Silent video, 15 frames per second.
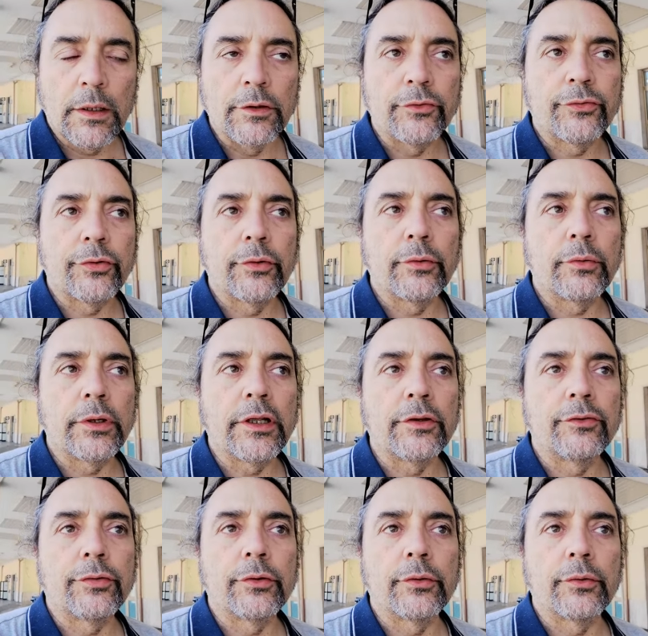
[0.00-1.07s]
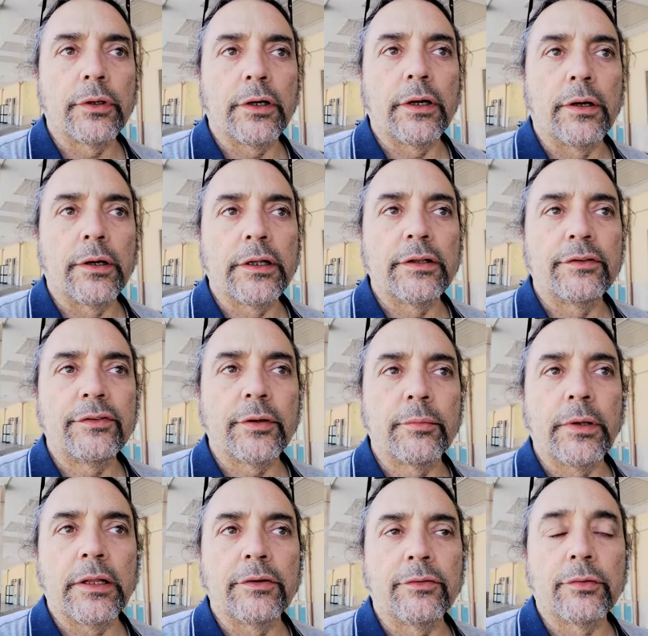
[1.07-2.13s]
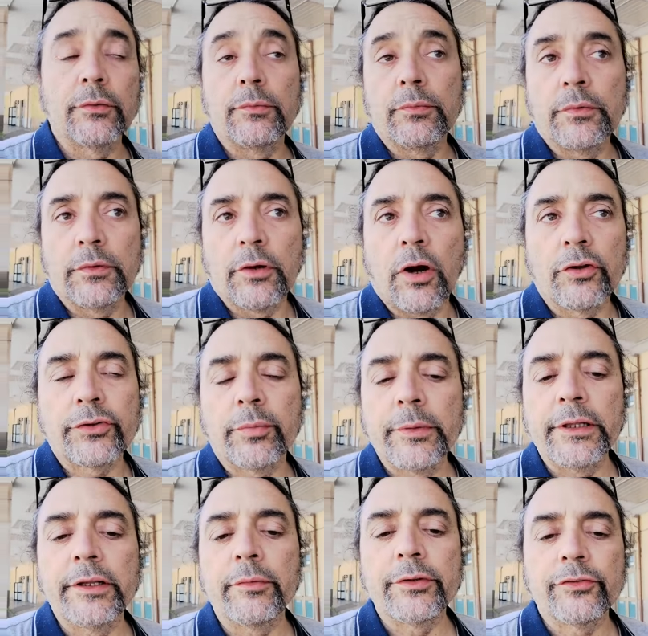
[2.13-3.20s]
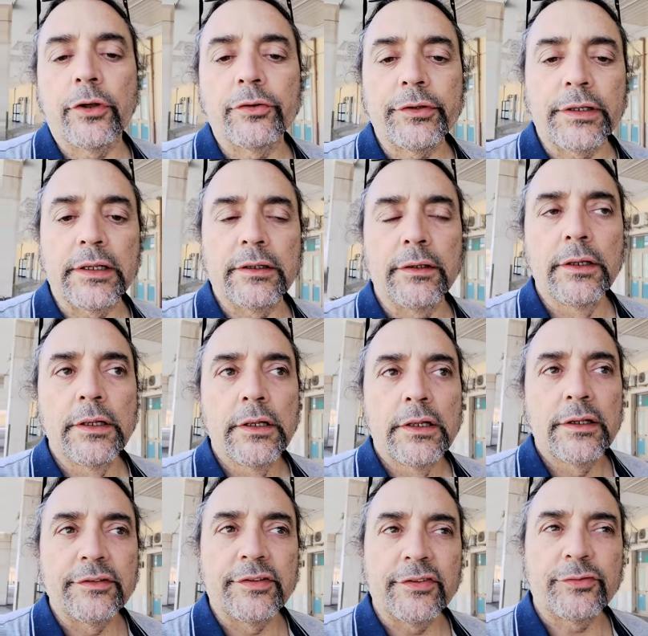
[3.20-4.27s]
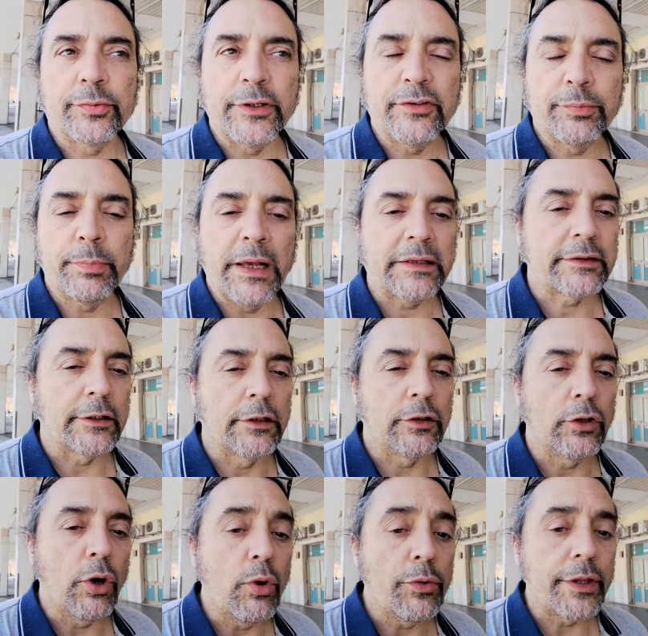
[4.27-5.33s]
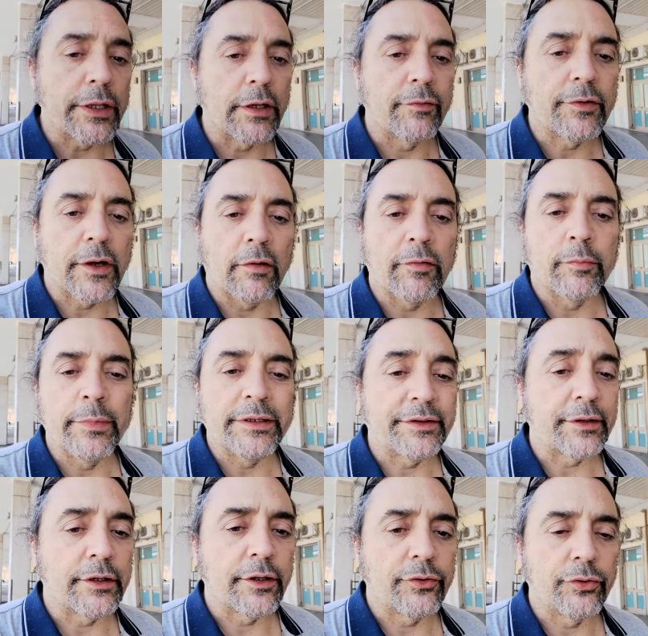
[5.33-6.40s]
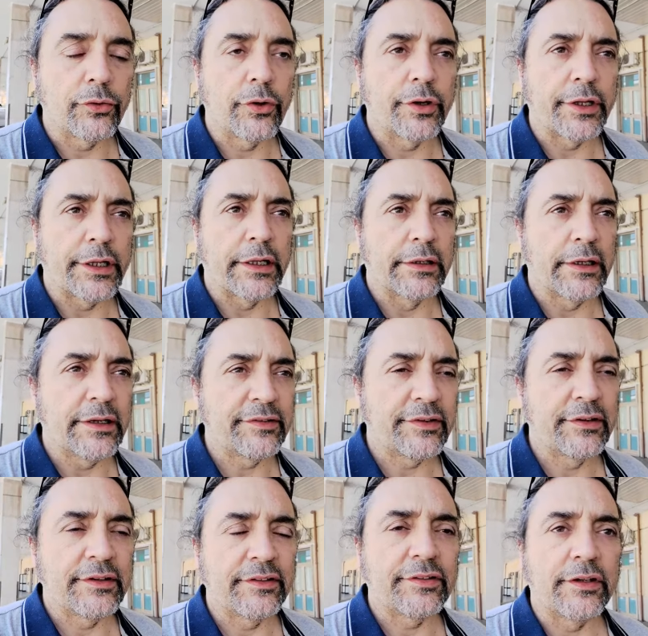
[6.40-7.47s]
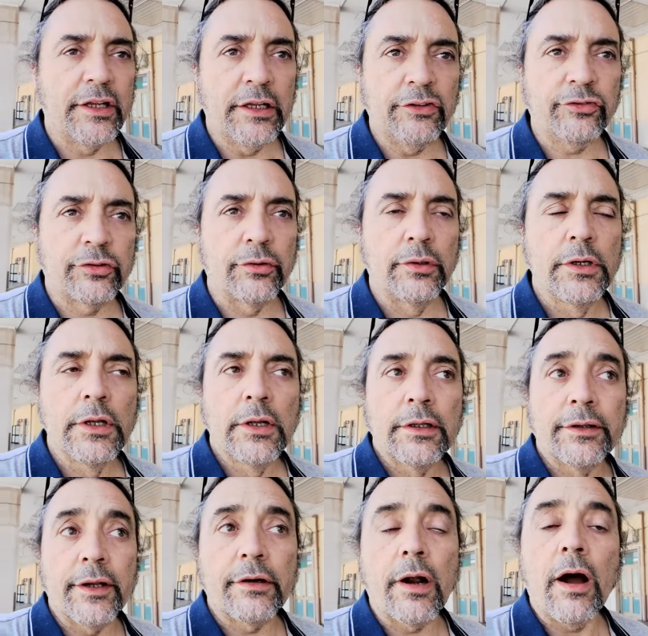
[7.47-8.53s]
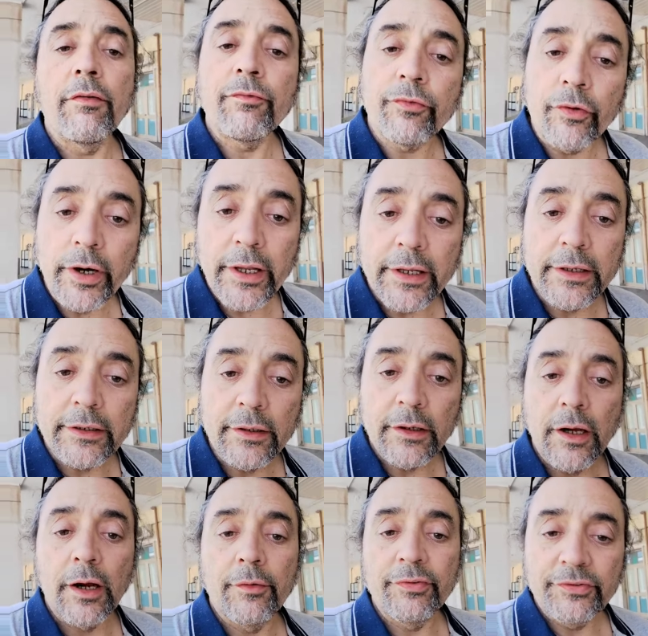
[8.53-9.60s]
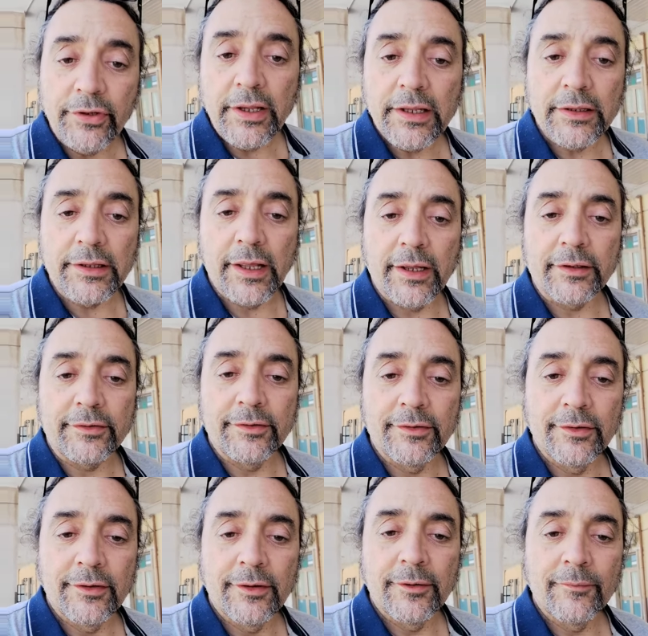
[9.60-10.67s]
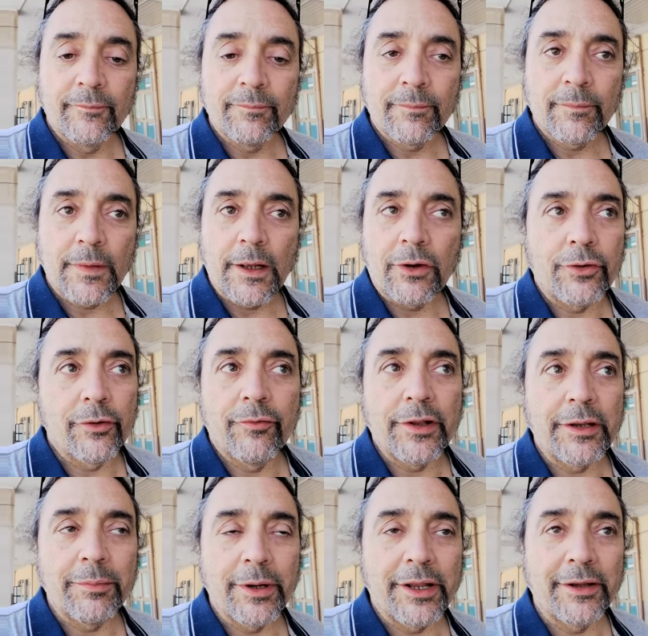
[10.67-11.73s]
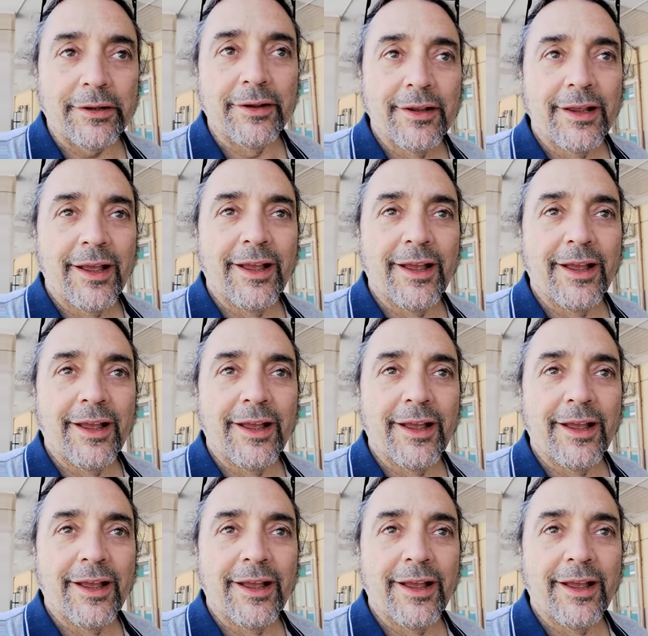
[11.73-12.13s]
into into uh, into ultimately resulting in disrespect and loathing of government and authority. And isn't this an issue? They're afraid of saying that. I don't know if anybody